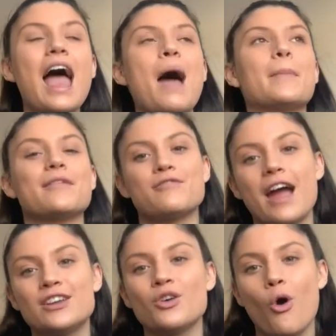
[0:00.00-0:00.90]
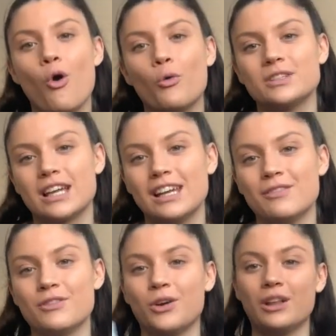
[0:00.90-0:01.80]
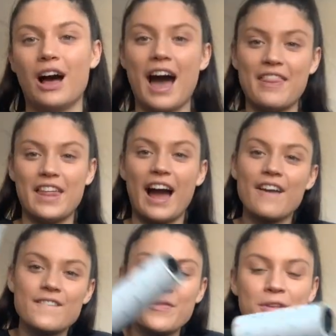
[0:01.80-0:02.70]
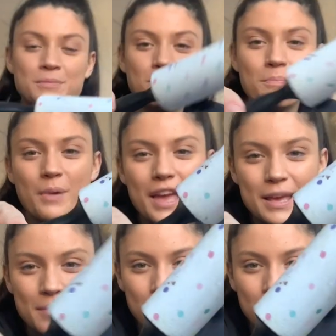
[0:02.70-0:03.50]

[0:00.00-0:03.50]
and my friend always had a lint roller, and then I found this baby